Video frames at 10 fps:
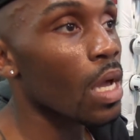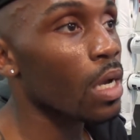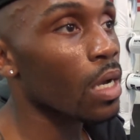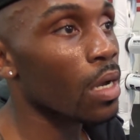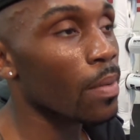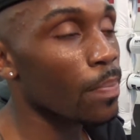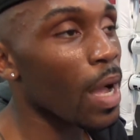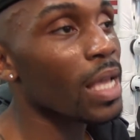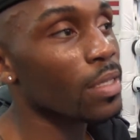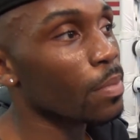
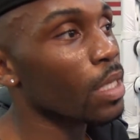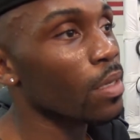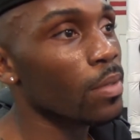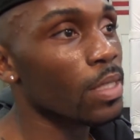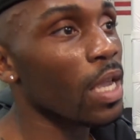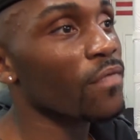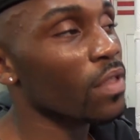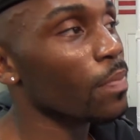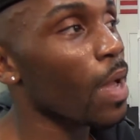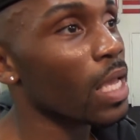Possibly,
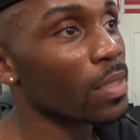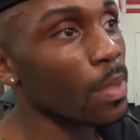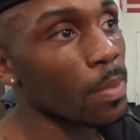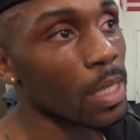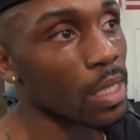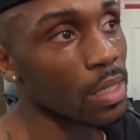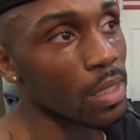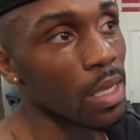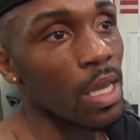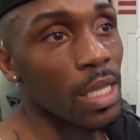because
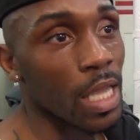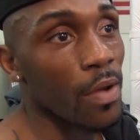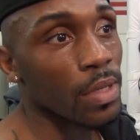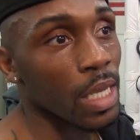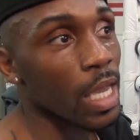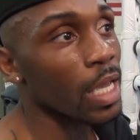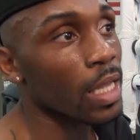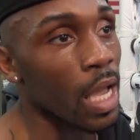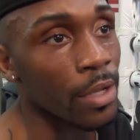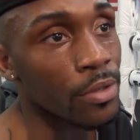that was a
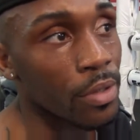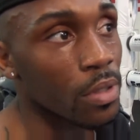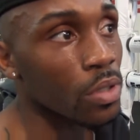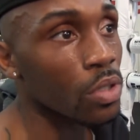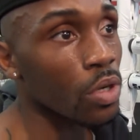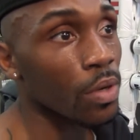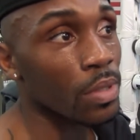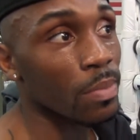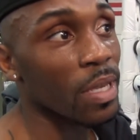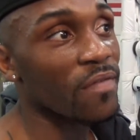headliner. You know, it
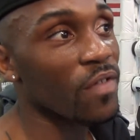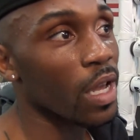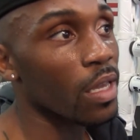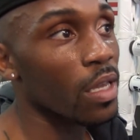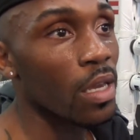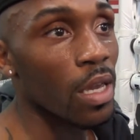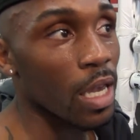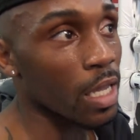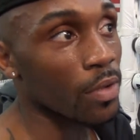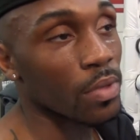was a big fight,
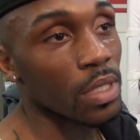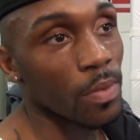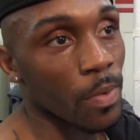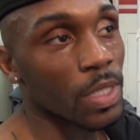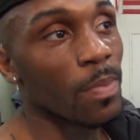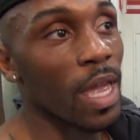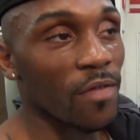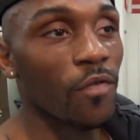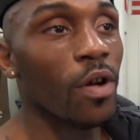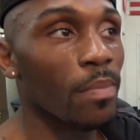and it was
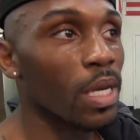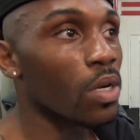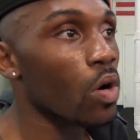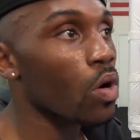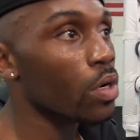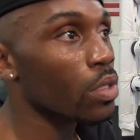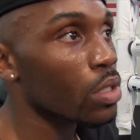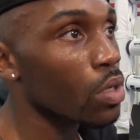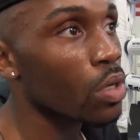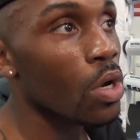made for a big card.
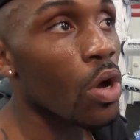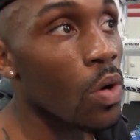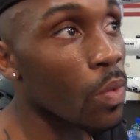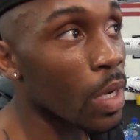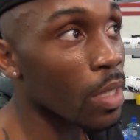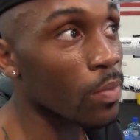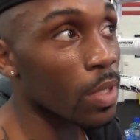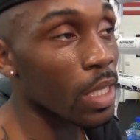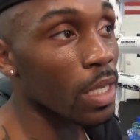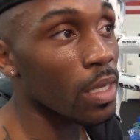So
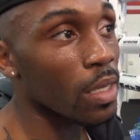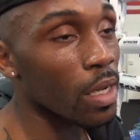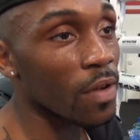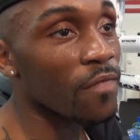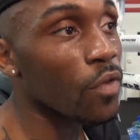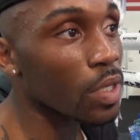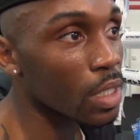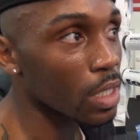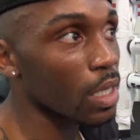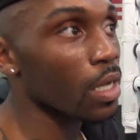when he
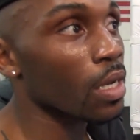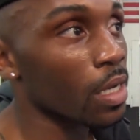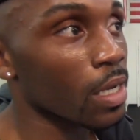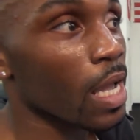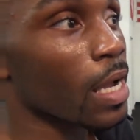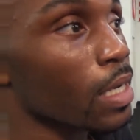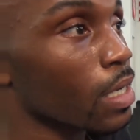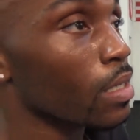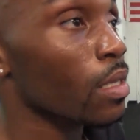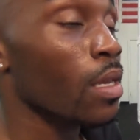unfortunately got
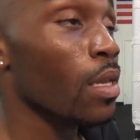cut,